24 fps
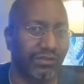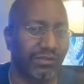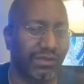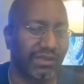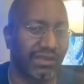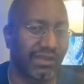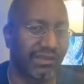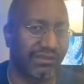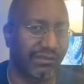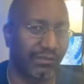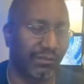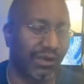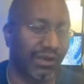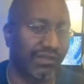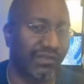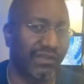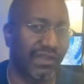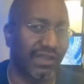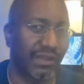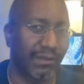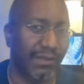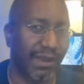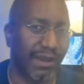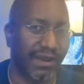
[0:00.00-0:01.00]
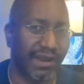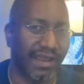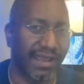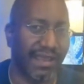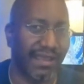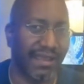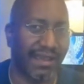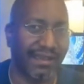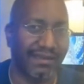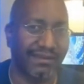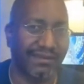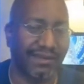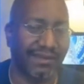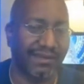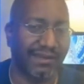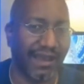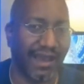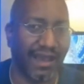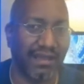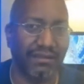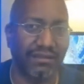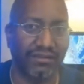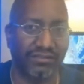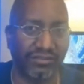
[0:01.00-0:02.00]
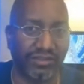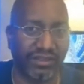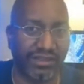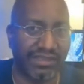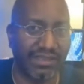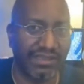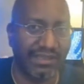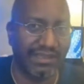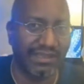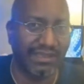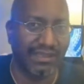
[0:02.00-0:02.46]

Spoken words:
because one thing about AI technology,